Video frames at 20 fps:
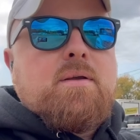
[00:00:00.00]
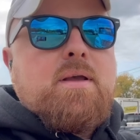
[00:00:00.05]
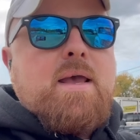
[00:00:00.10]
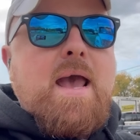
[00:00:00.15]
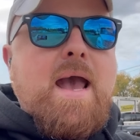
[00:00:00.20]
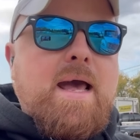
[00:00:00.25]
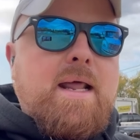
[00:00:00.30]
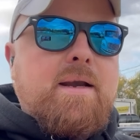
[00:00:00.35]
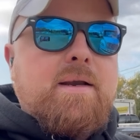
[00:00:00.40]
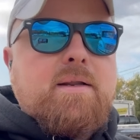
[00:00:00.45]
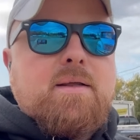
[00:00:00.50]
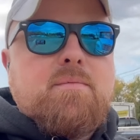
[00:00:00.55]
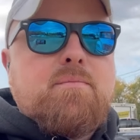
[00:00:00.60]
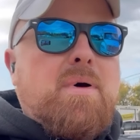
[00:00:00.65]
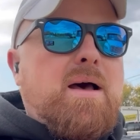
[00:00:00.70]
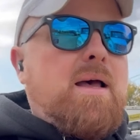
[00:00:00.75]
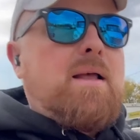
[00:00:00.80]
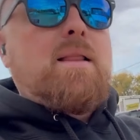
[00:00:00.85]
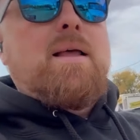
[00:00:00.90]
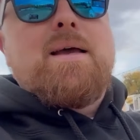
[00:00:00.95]
edited
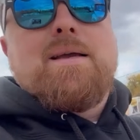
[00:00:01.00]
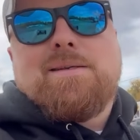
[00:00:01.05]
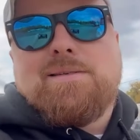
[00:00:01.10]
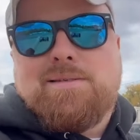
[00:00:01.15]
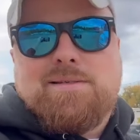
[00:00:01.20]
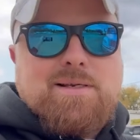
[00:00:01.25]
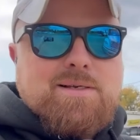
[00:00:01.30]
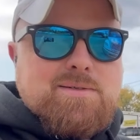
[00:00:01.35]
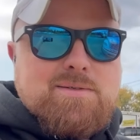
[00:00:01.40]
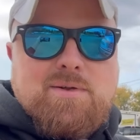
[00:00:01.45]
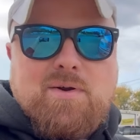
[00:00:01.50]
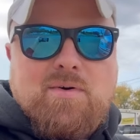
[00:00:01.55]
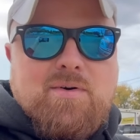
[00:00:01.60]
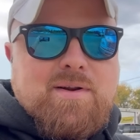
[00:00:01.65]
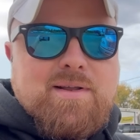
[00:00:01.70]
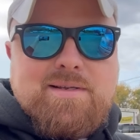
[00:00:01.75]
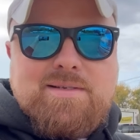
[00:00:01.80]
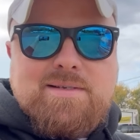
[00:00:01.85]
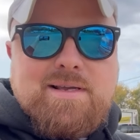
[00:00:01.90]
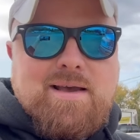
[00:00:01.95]
by like
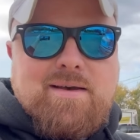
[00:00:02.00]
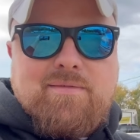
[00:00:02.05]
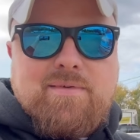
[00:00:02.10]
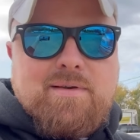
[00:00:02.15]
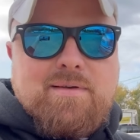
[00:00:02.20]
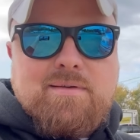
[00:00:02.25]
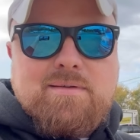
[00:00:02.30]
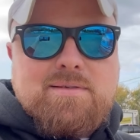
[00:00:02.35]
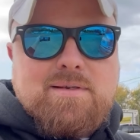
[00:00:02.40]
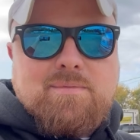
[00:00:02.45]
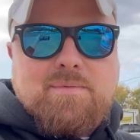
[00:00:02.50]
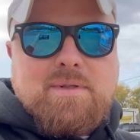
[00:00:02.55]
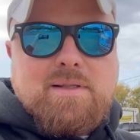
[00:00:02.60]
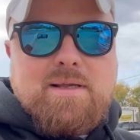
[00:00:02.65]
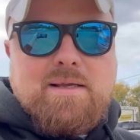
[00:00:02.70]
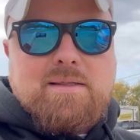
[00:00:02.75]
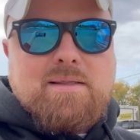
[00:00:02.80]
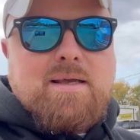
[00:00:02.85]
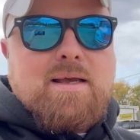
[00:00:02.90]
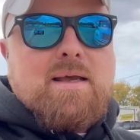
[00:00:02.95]
6:30, 7, something
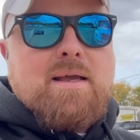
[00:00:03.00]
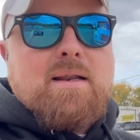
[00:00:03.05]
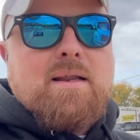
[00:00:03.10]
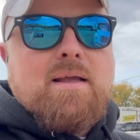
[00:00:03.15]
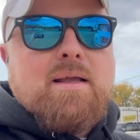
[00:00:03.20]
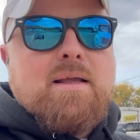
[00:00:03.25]
like that.